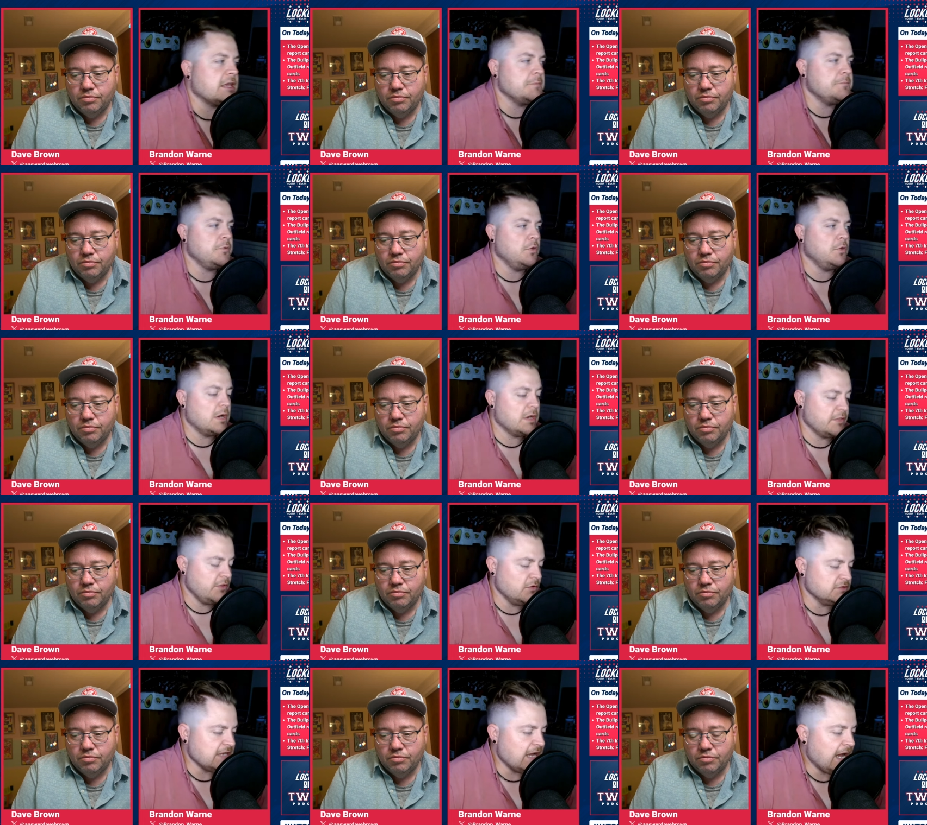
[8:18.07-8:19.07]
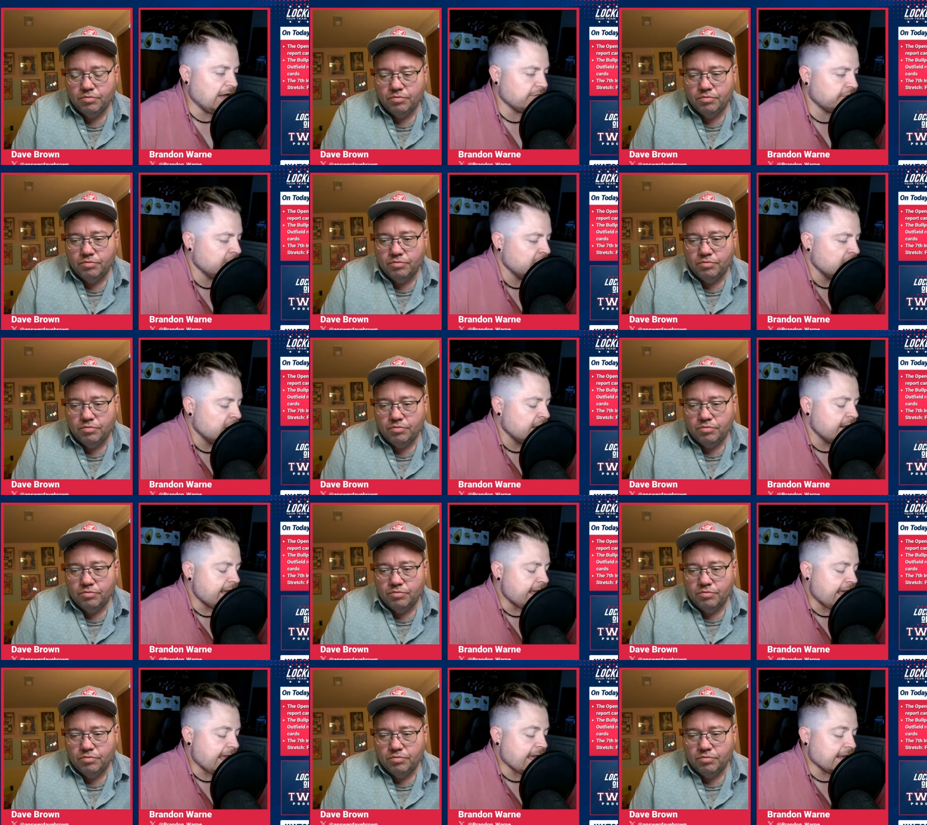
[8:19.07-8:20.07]
Speaker 1: I could pull one of those off.
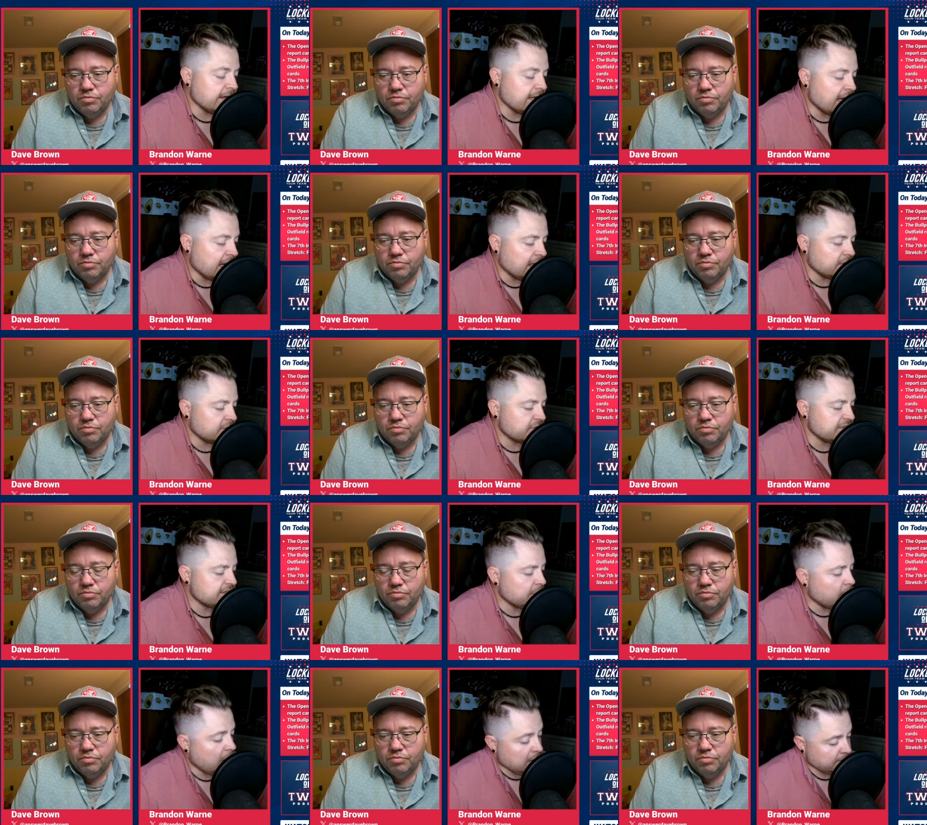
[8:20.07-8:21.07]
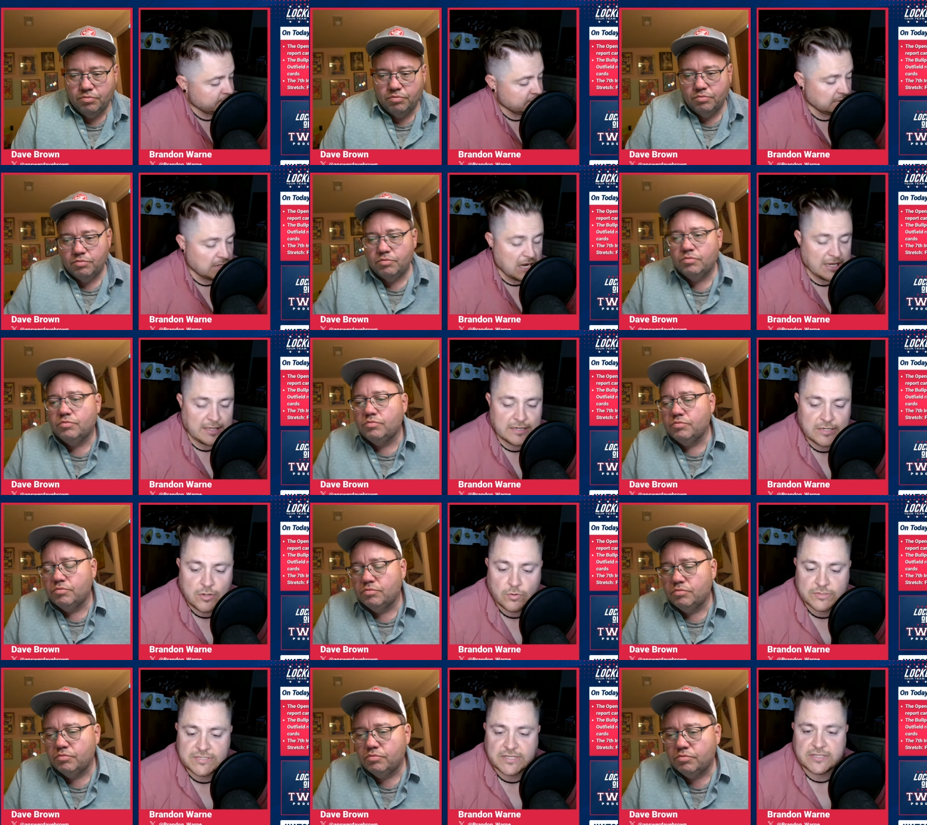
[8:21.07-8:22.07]
And uh, she said, well, you're not going
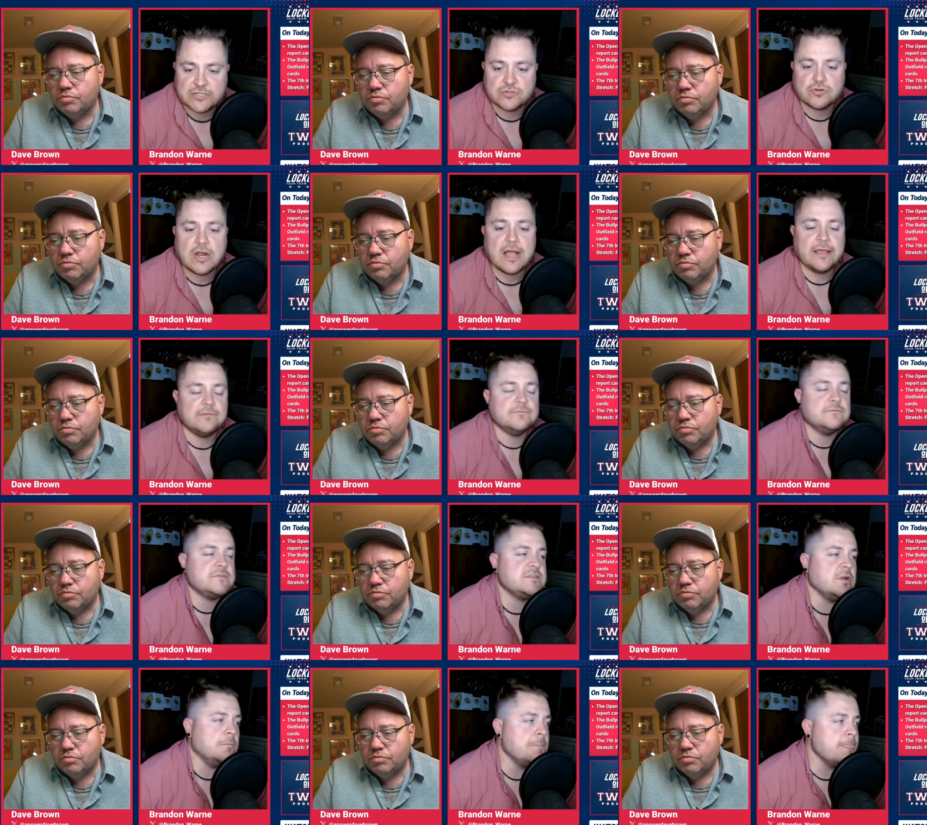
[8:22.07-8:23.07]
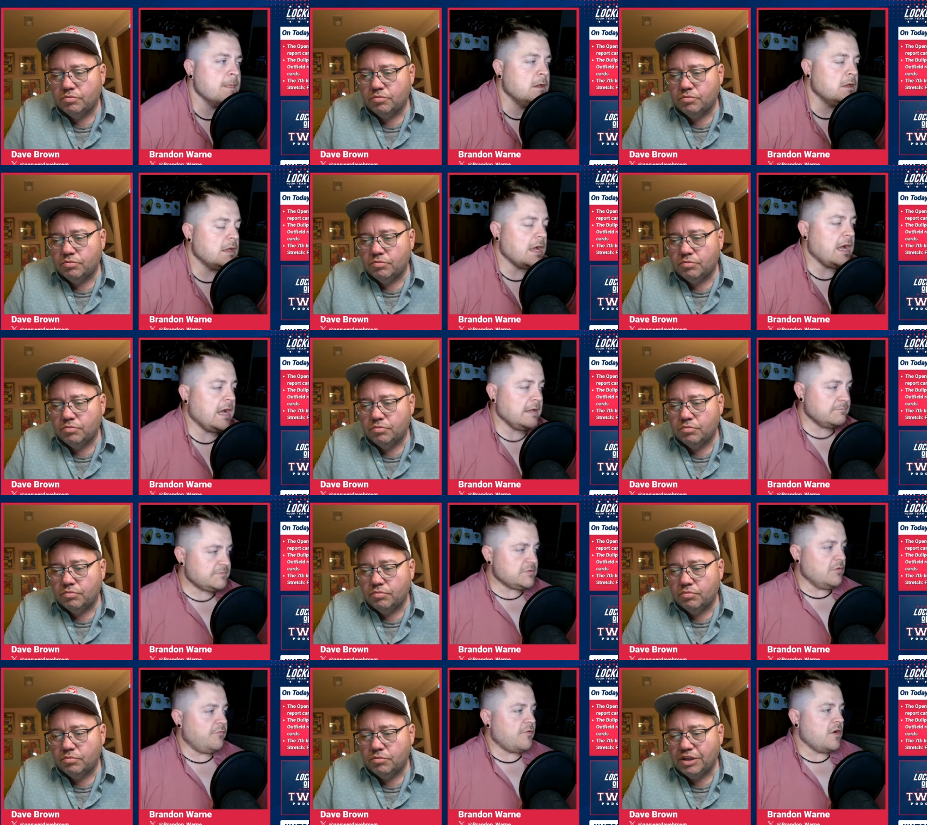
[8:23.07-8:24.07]
to know until you try. So,
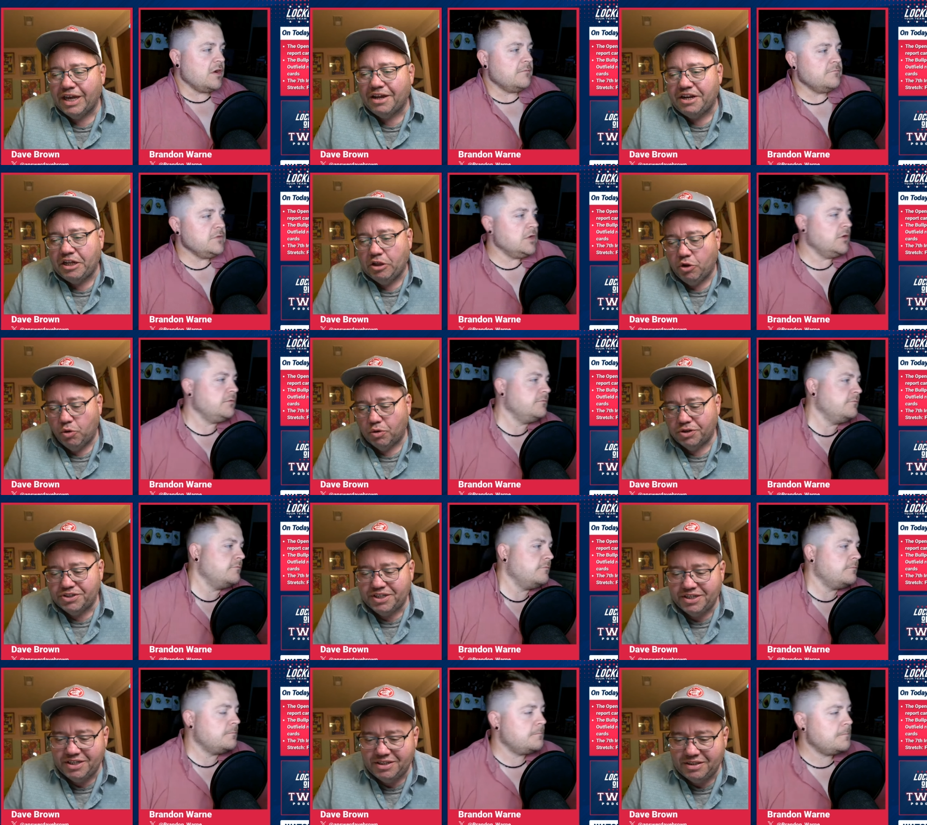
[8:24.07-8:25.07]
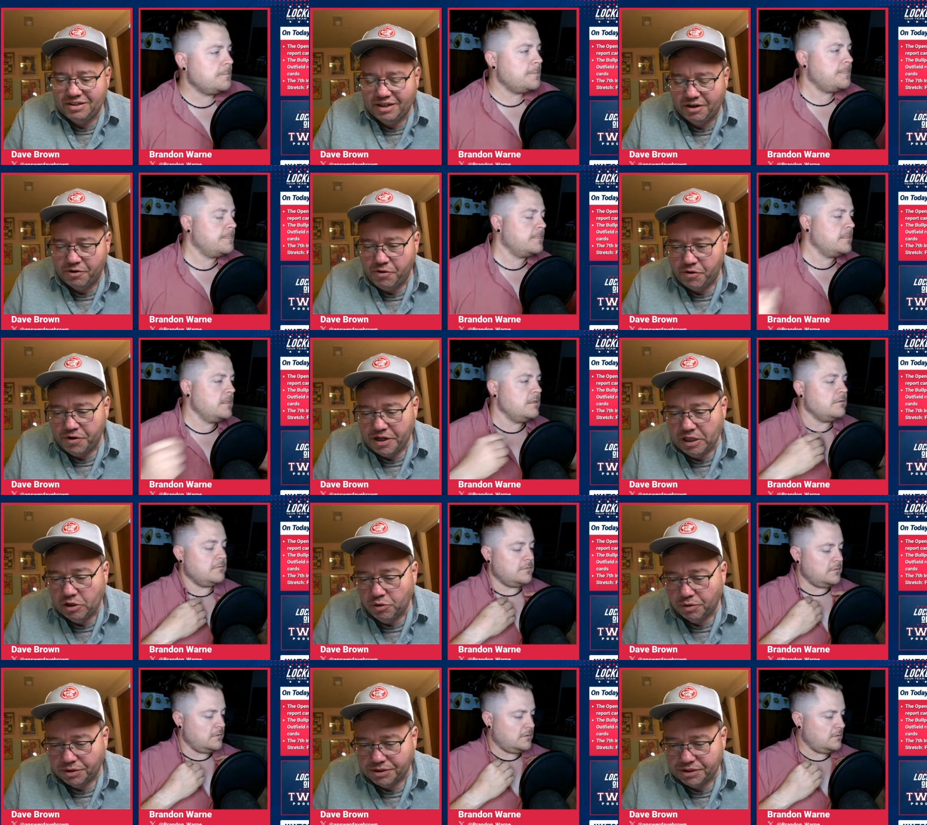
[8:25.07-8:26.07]
uh, so
Speaker 2: far. Are there any lures in it? Are there
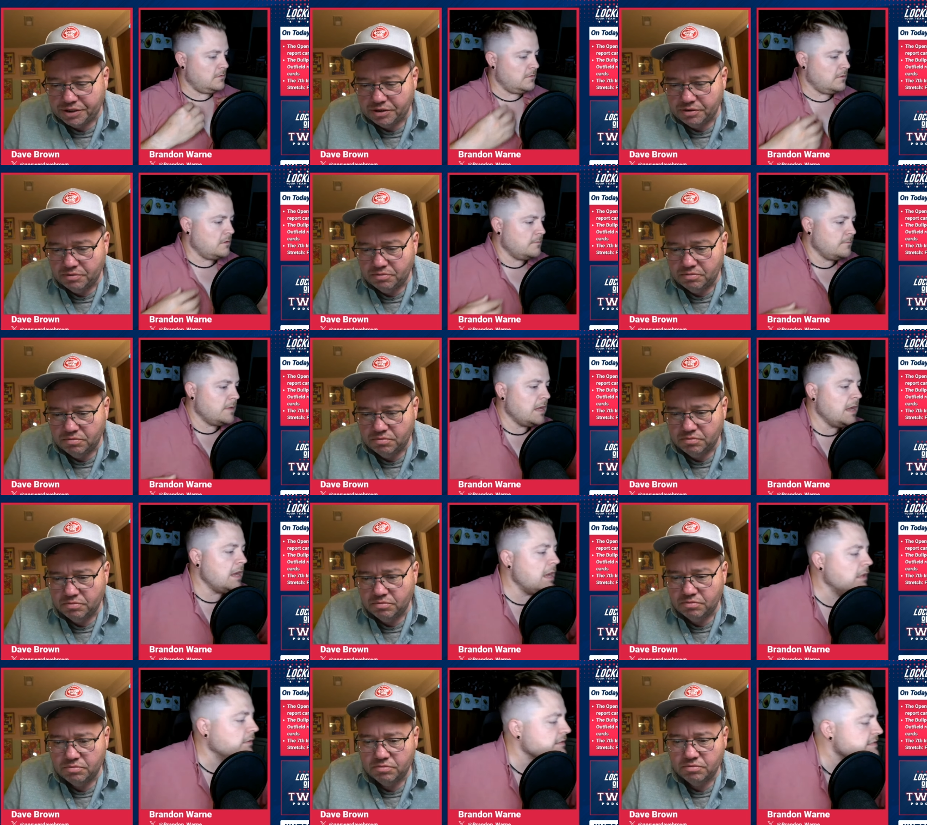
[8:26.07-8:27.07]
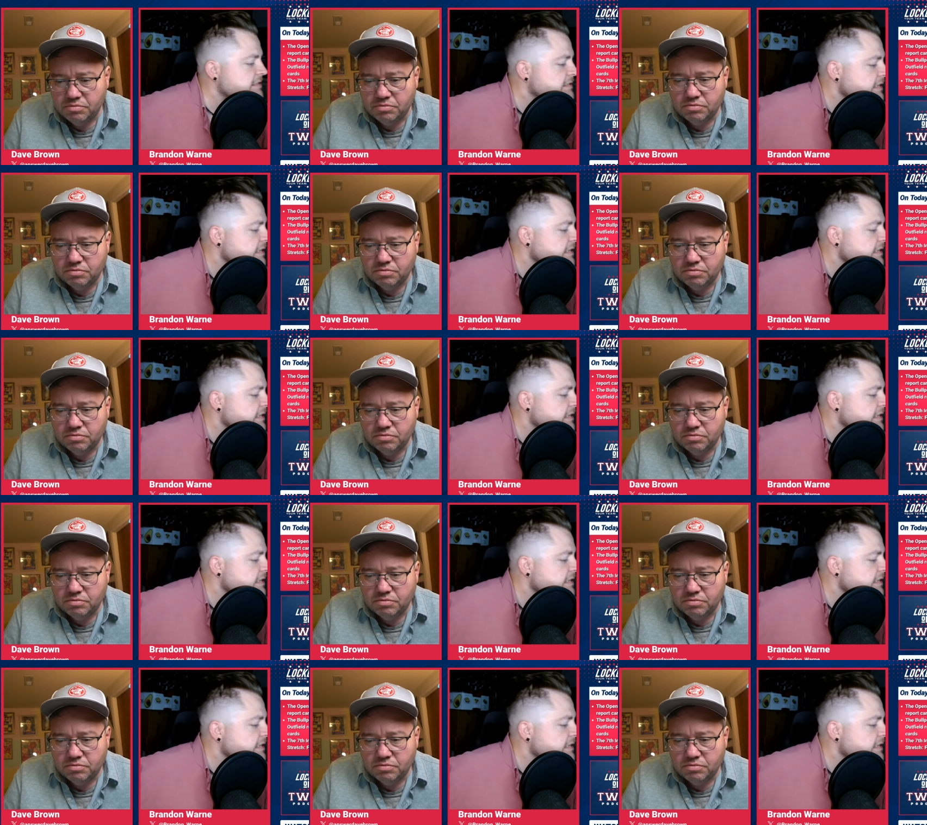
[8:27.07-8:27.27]
any lures? Uh, let's